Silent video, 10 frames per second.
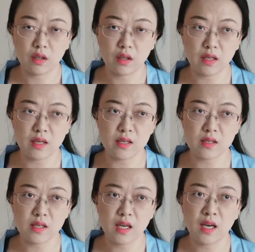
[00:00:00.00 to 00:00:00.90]

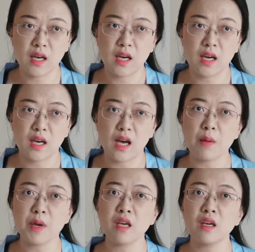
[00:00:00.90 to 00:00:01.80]
Because,
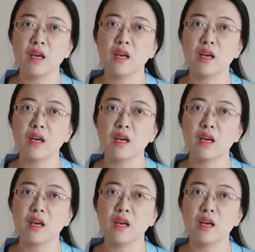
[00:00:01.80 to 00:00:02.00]
I mean,